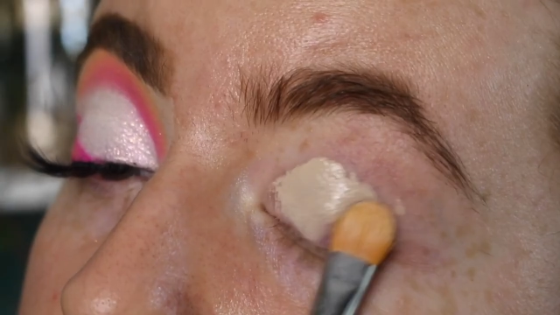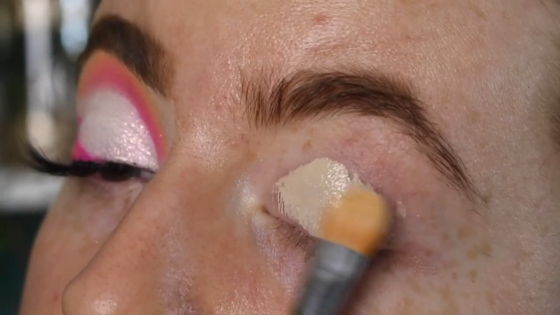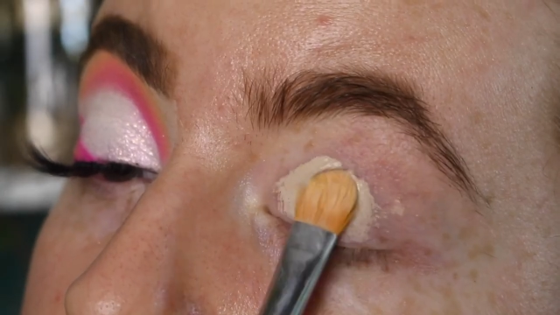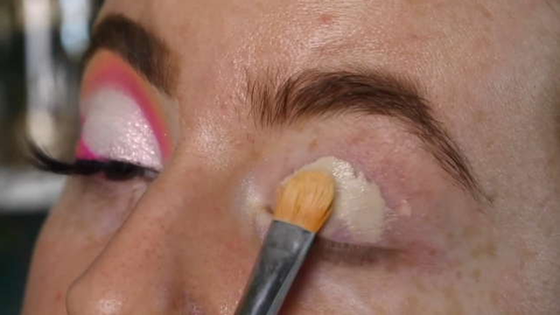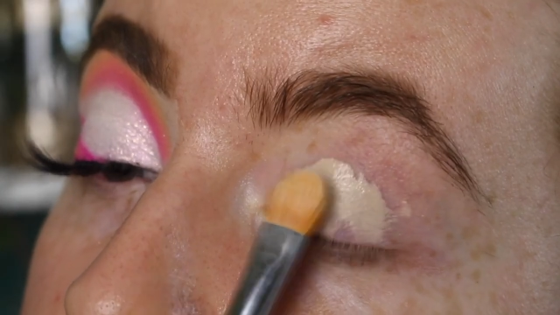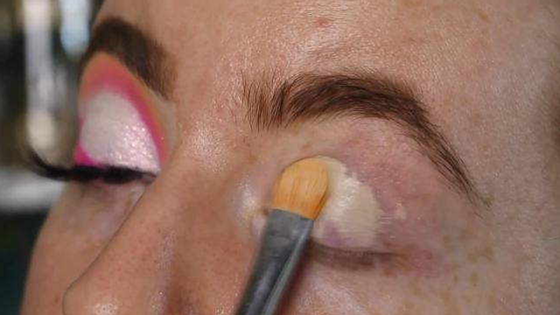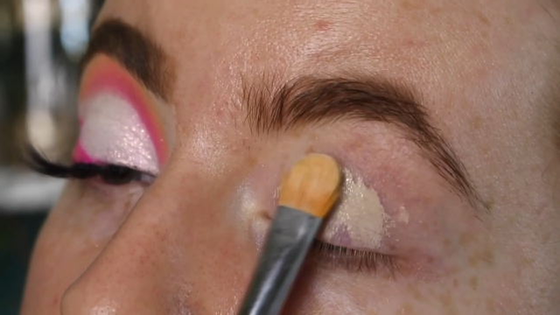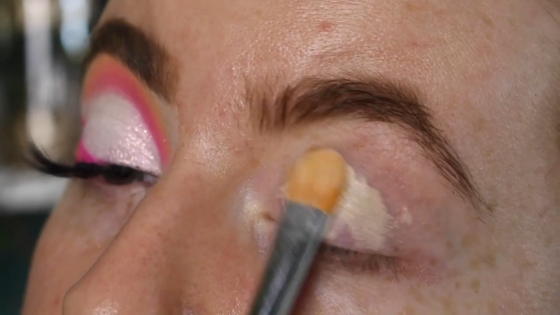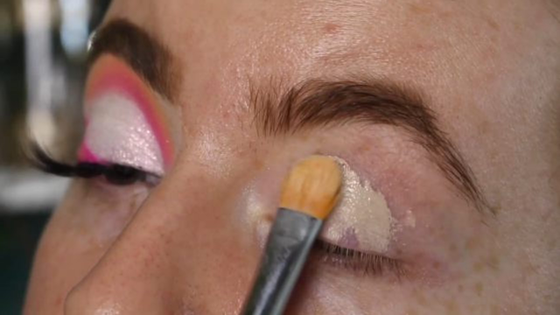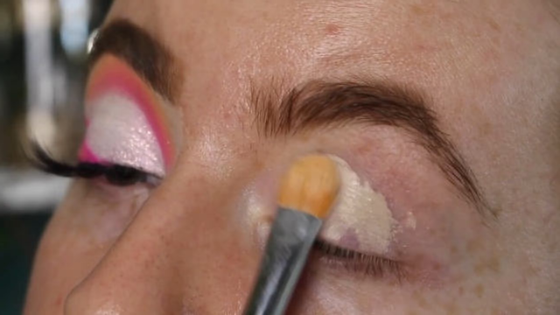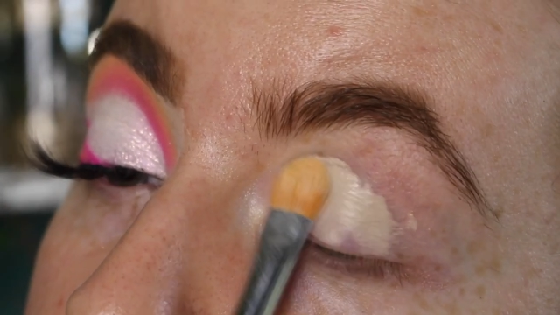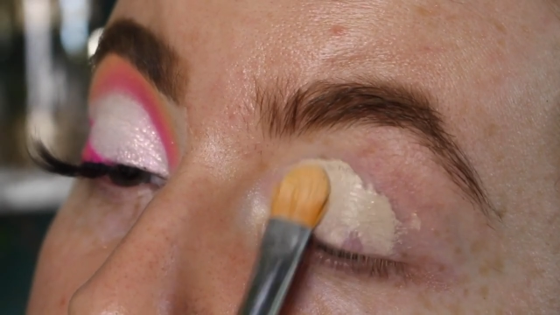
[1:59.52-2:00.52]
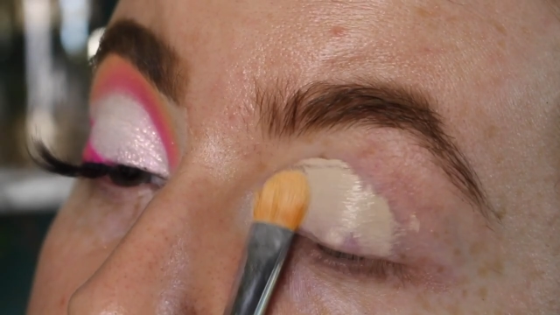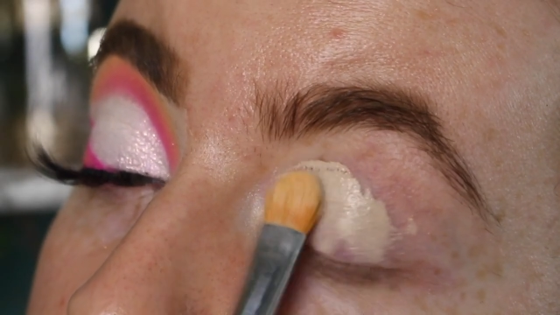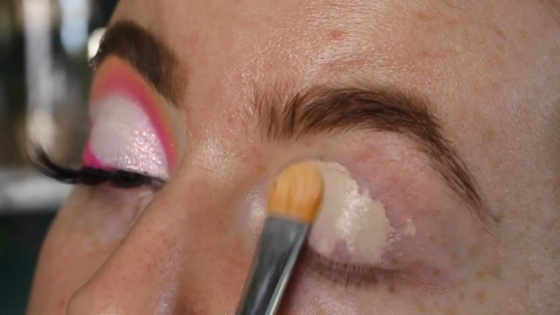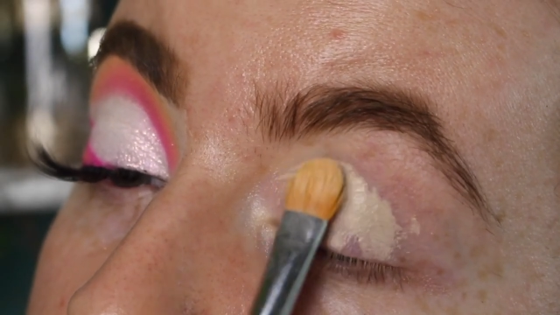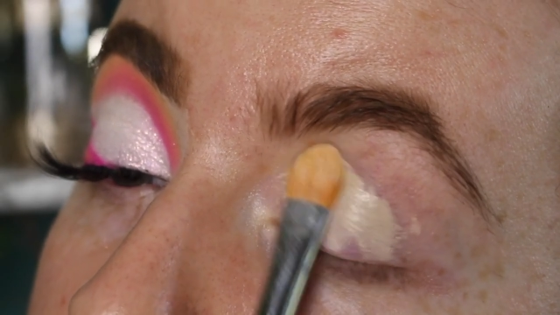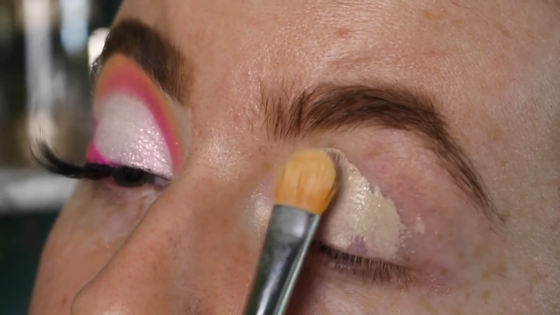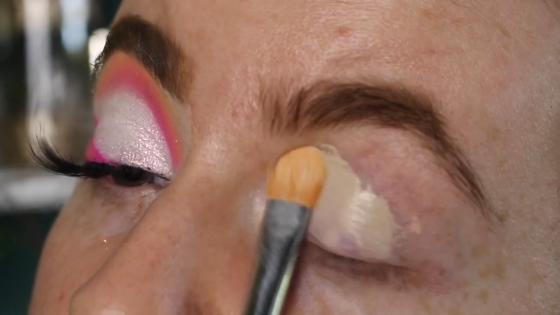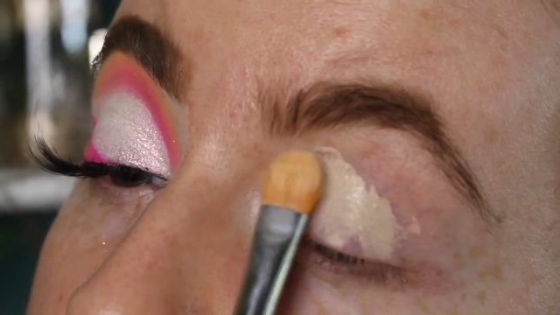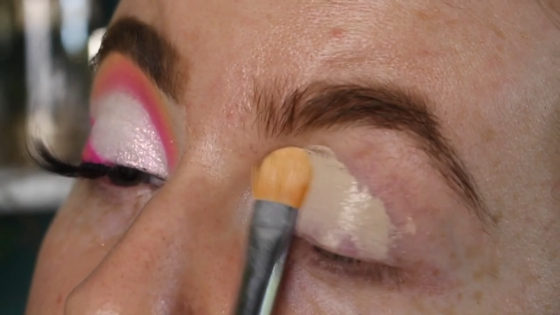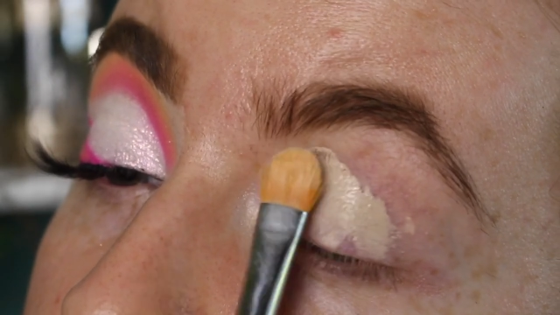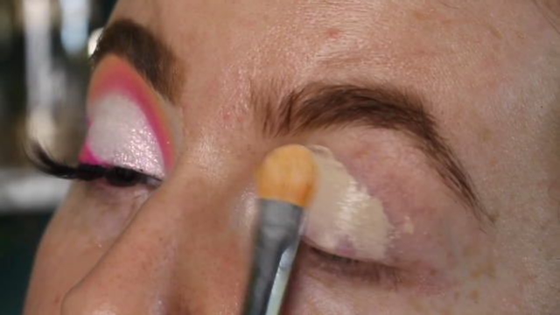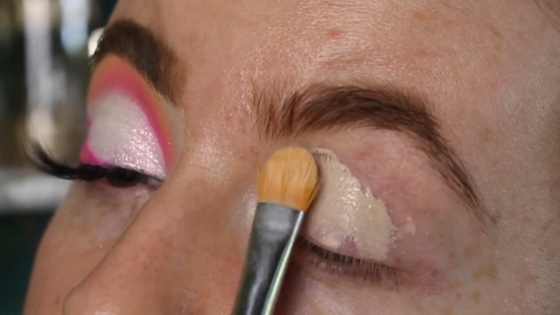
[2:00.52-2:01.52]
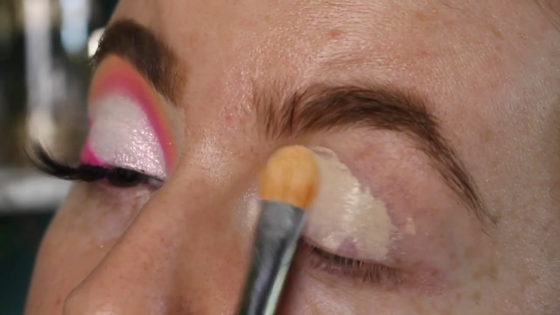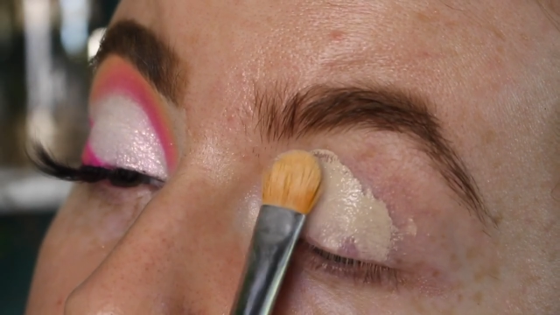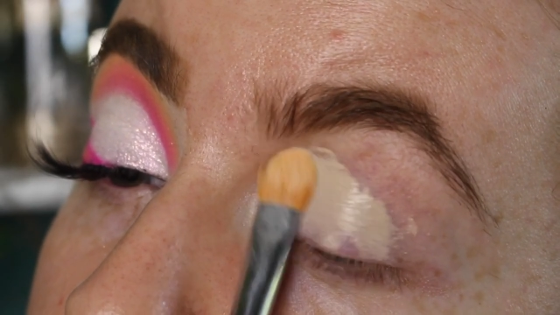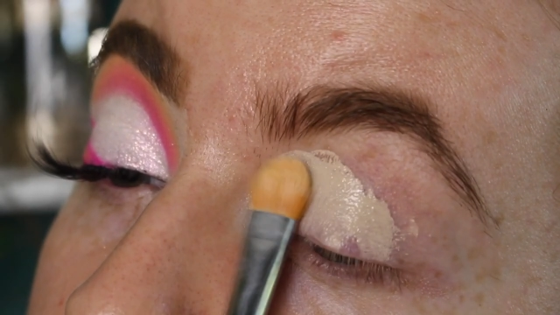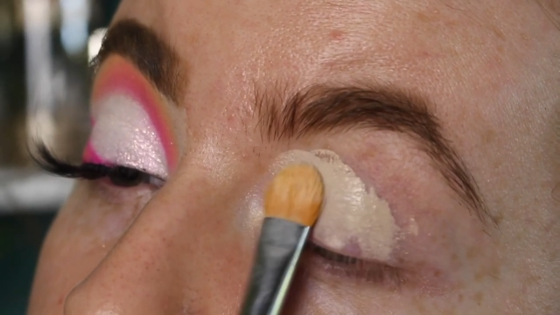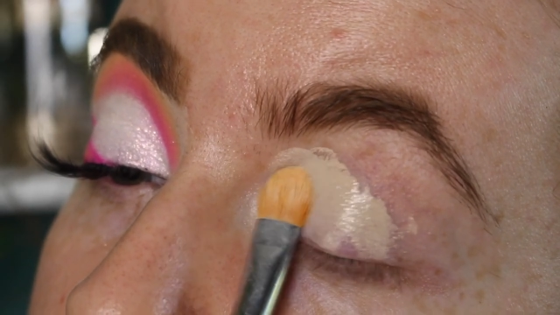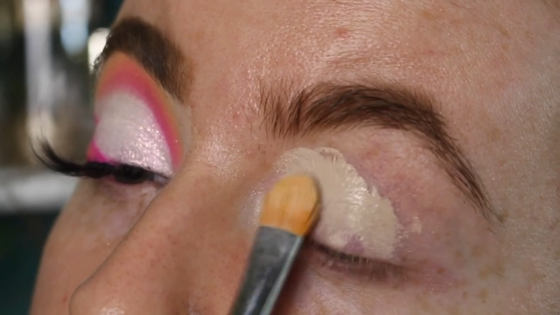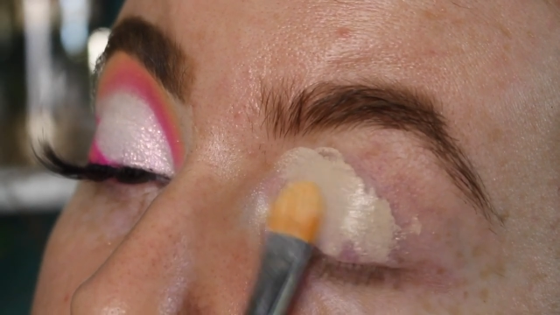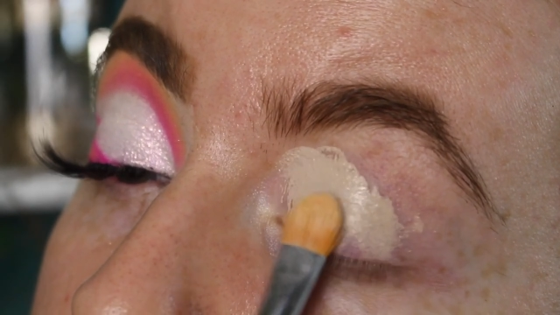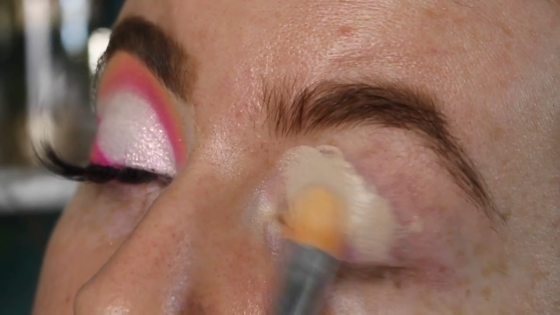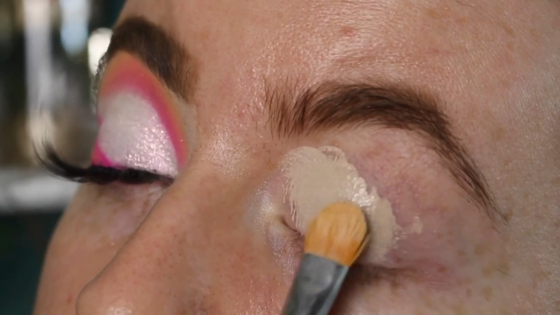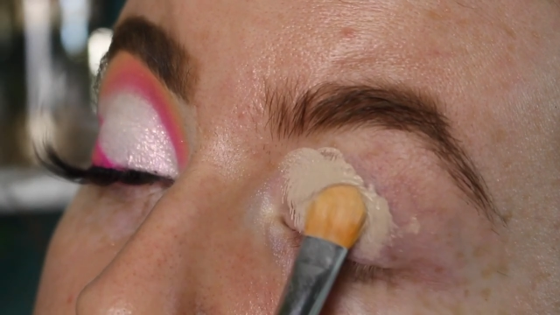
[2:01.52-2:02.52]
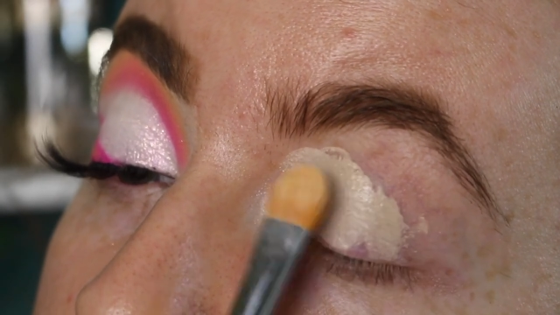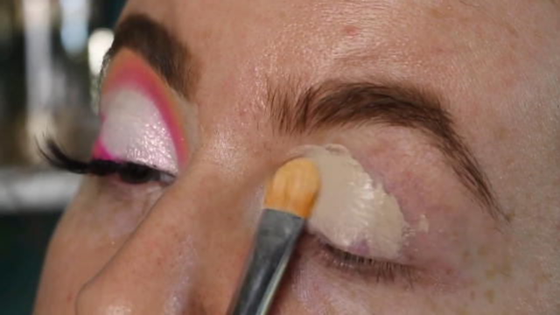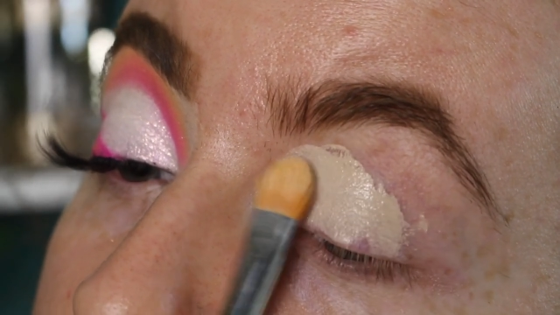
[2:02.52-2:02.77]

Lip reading: No face is visible, so there are no lips to read.